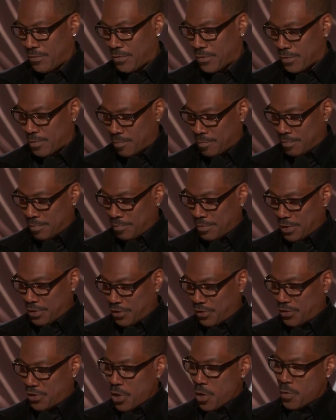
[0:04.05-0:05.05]
for
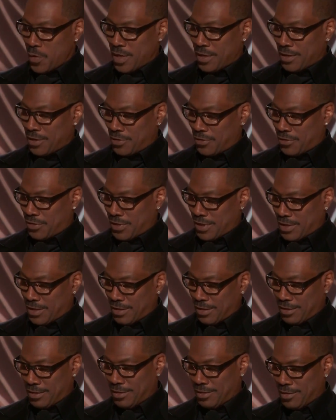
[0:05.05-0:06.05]
bestowing this
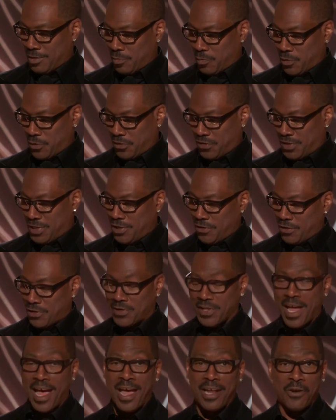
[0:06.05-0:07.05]
uh,
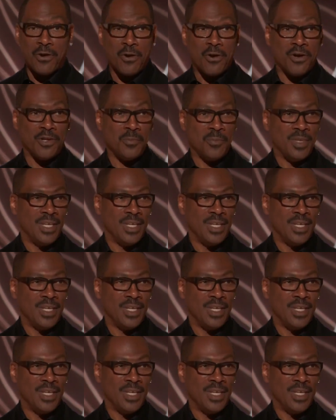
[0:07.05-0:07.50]
prestigious honor